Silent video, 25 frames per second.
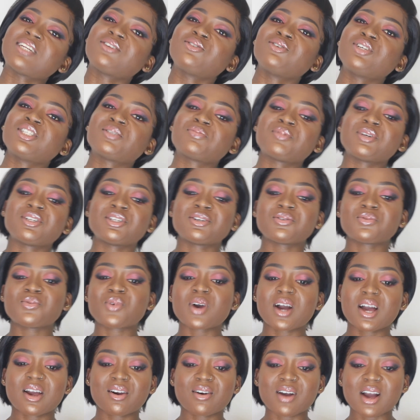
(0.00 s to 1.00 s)
I know it's been a
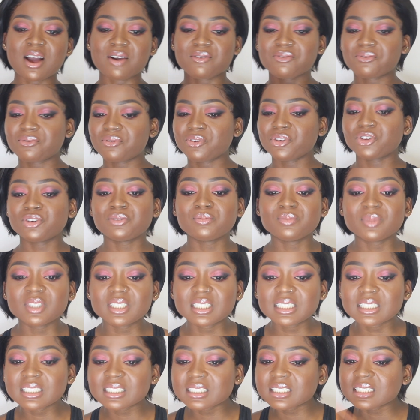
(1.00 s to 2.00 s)
while I've
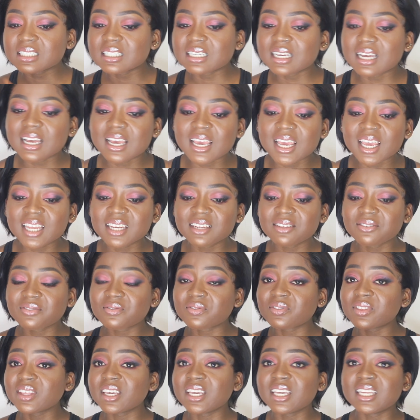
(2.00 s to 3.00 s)
filmed
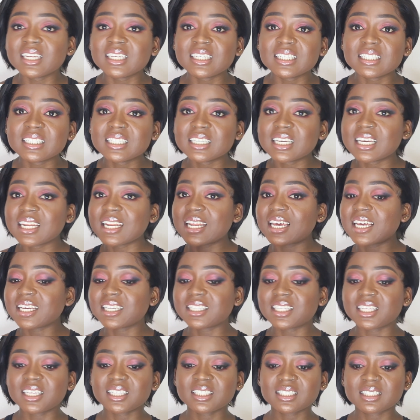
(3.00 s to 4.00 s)
anything
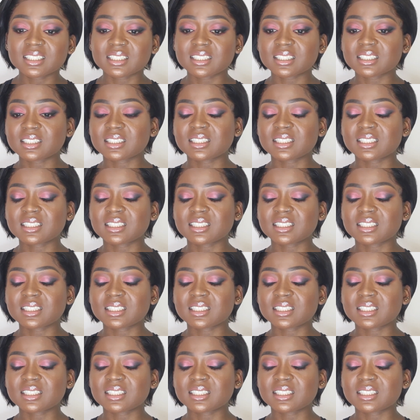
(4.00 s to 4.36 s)
like this.